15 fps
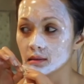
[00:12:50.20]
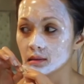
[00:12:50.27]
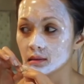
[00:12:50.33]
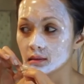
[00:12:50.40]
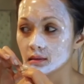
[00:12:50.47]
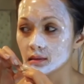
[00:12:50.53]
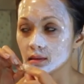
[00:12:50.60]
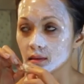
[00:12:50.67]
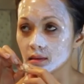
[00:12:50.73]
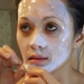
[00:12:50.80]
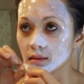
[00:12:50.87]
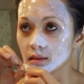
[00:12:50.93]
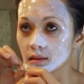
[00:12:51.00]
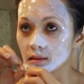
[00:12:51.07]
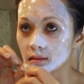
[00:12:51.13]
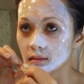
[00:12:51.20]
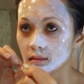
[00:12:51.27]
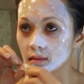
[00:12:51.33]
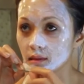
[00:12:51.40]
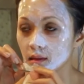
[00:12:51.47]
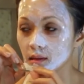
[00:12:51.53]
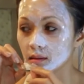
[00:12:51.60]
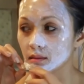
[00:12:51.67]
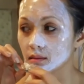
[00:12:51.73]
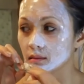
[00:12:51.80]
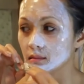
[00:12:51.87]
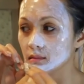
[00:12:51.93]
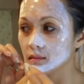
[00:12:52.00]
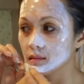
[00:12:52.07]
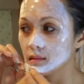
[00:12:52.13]

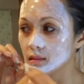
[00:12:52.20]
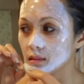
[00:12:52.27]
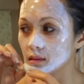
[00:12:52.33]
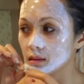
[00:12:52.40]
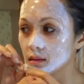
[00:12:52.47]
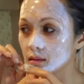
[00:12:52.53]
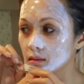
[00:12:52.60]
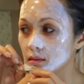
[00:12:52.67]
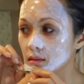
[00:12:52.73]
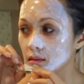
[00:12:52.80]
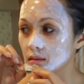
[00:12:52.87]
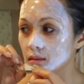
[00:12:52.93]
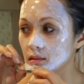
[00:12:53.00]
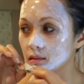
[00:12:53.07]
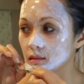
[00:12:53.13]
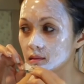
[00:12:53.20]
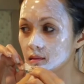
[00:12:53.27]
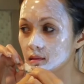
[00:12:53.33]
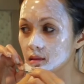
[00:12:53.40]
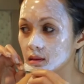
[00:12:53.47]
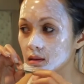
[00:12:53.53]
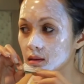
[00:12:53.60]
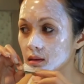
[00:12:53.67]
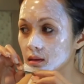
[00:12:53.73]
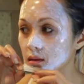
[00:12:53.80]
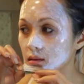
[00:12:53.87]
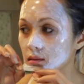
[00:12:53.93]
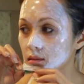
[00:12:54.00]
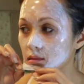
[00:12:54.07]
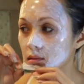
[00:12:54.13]

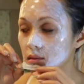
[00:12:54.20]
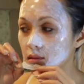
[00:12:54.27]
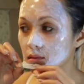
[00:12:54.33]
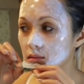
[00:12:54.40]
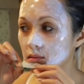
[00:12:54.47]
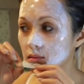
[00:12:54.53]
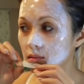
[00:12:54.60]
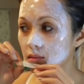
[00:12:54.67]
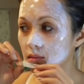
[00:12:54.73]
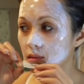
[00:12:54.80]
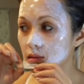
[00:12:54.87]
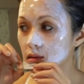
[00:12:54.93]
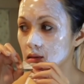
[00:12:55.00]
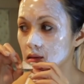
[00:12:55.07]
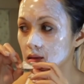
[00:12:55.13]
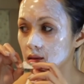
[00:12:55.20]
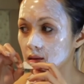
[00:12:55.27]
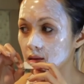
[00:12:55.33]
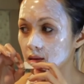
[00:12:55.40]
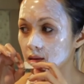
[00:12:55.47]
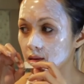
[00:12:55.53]
[no speech]